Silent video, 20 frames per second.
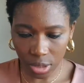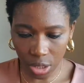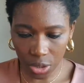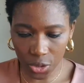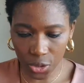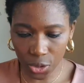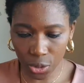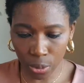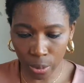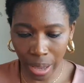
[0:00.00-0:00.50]

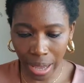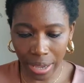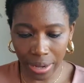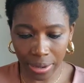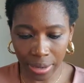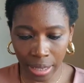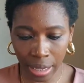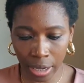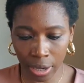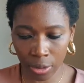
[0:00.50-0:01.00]
So right
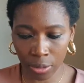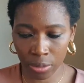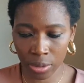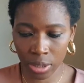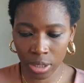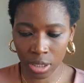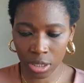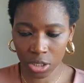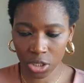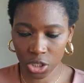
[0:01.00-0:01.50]
now,
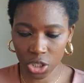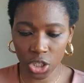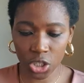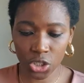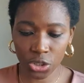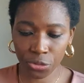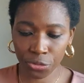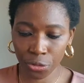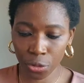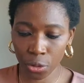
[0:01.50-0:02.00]

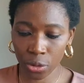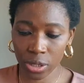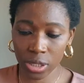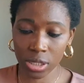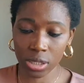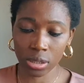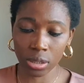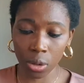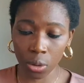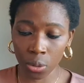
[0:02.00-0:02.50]
TG4
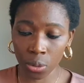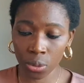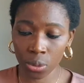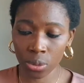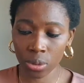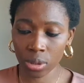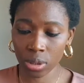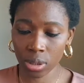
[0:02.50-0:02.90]
is low